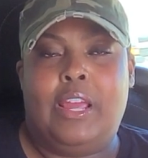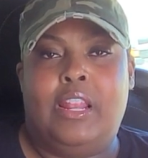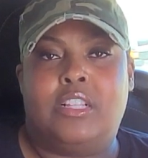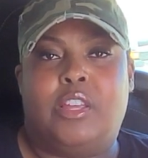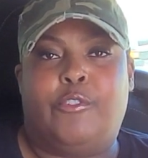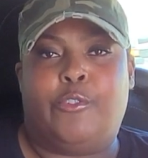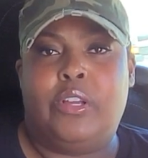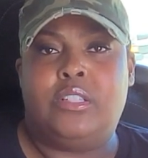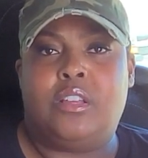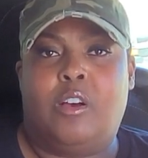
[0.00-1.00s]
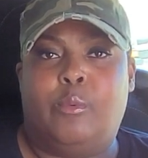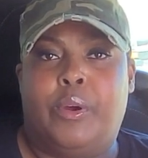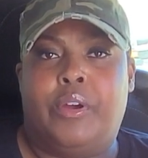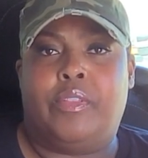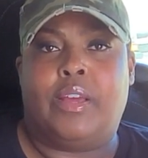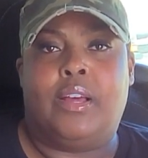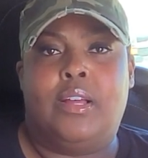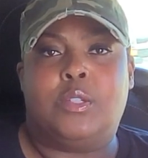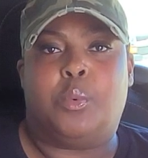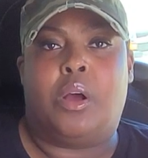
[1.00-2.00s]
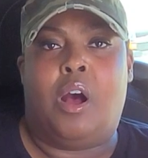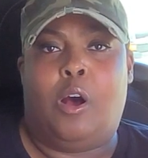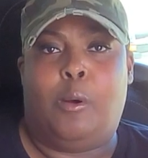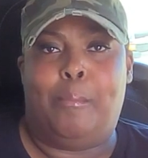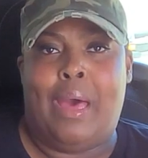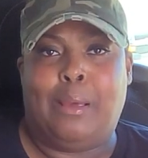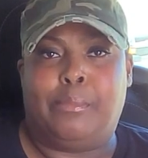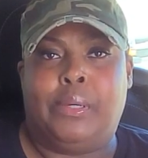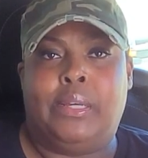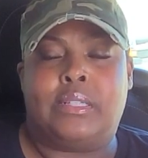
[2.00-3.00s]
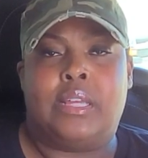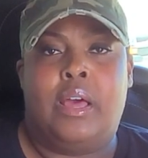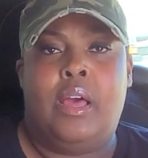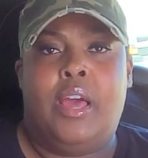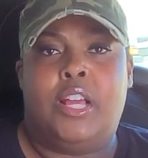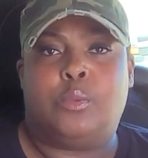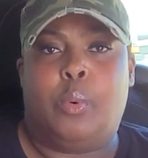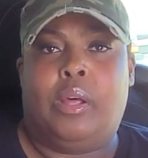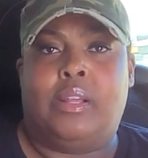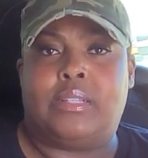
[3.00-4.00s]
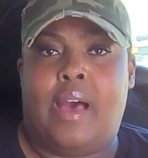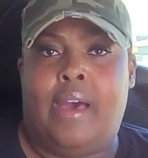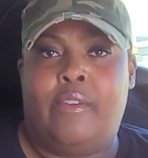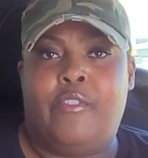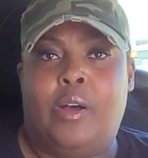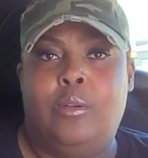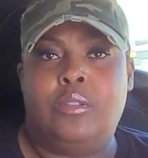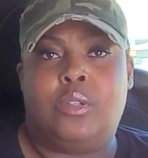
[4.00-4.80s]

It is a free software that comes with all MacBooks as well as iPhones.